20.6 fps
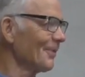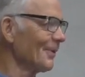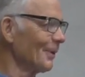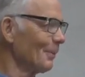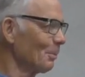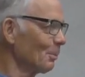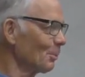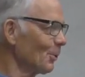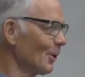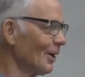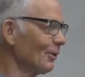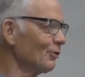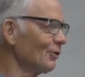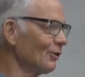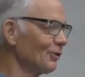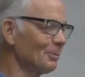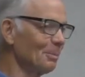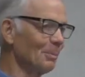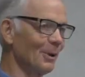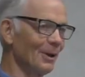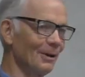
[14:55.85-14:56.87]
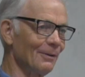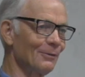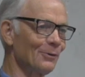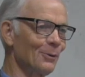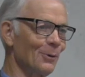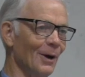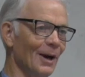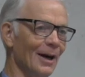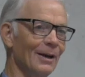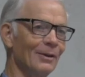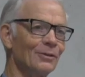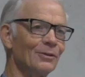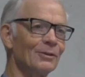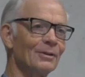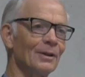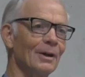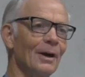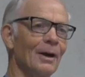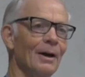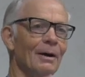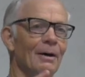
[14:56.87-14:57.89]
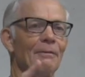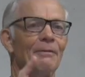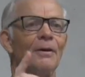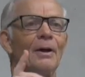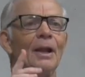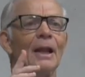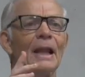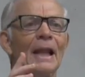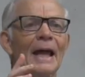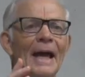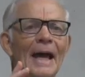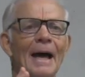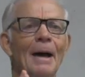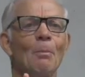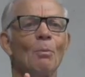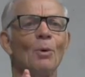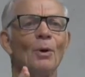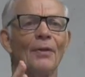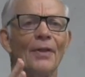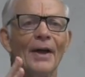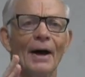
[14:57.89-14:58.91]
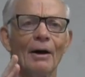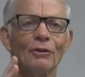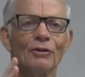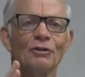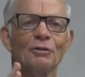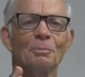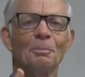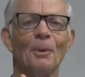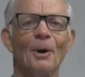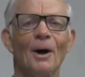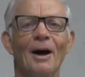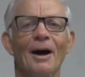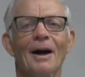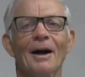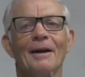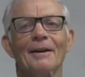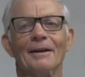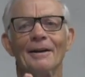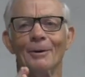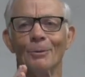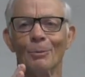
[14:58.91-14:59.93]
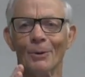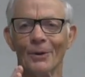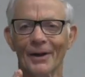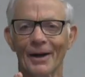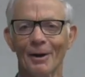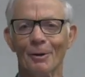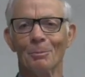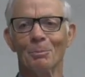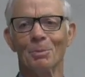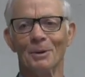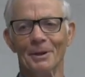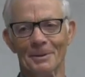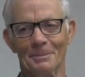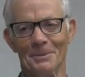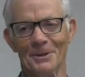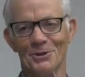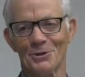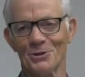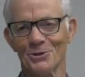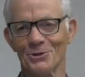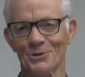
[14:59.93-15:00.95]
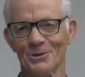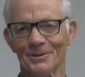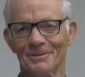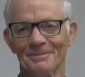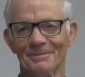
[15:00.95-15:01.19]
the precious blood of Christ, of a lamb without spot and without blemish.